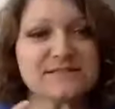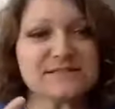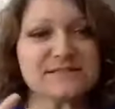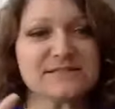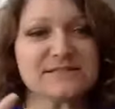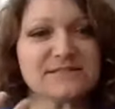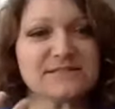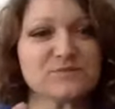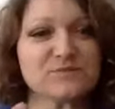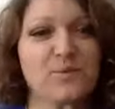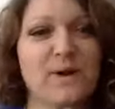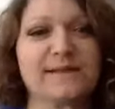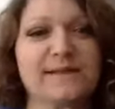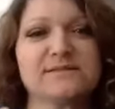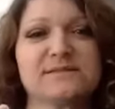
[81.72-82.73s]
just
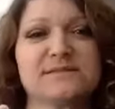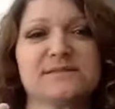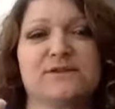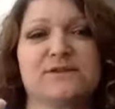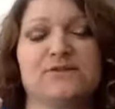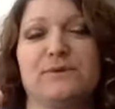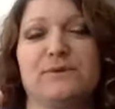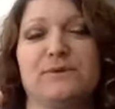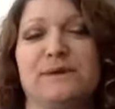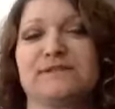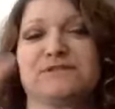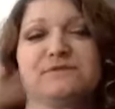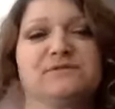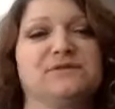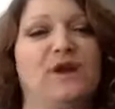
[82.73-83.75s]
wanted to, reach
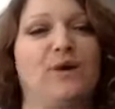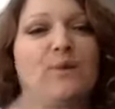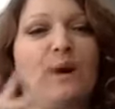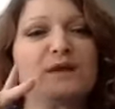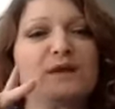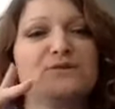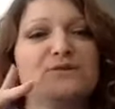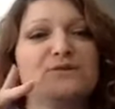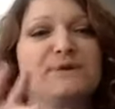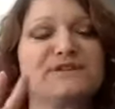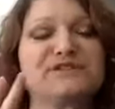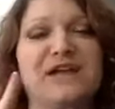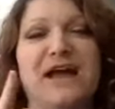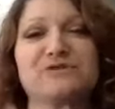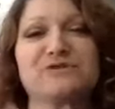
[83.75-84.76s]

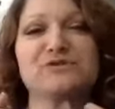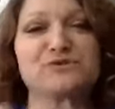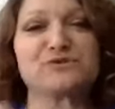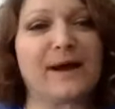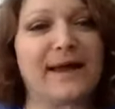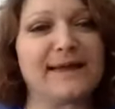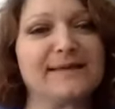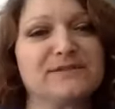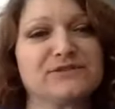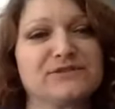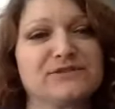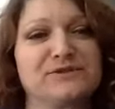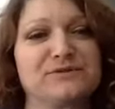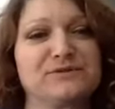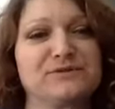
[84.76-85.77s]
out and try
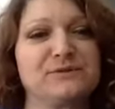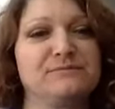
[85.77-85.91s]
to,